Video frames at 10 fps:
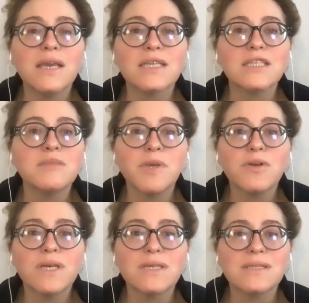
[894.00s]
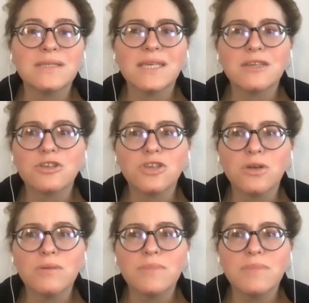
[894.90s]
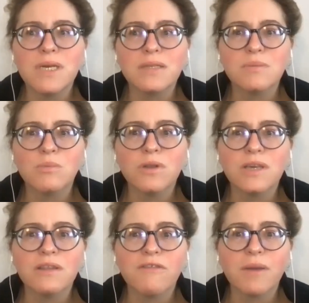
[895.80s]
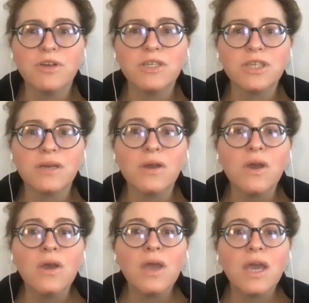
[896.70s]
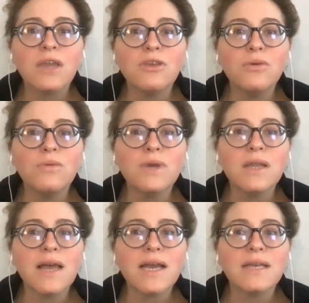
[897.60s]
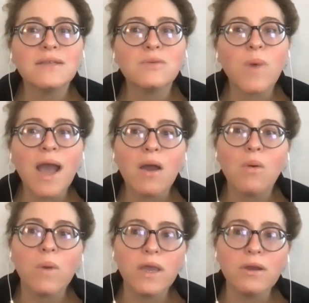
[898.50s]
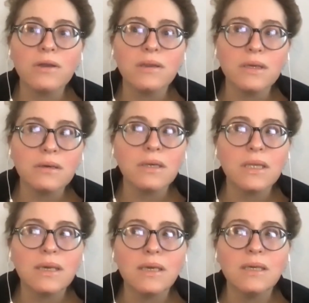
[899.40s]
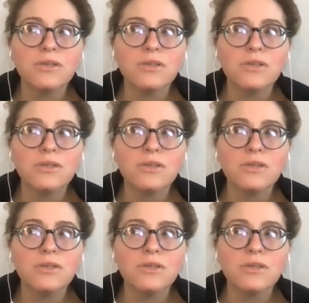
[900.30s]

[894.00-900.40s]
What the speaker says: experience, it's like a term, but it's more like the vibration. And you realize, wow, weird literally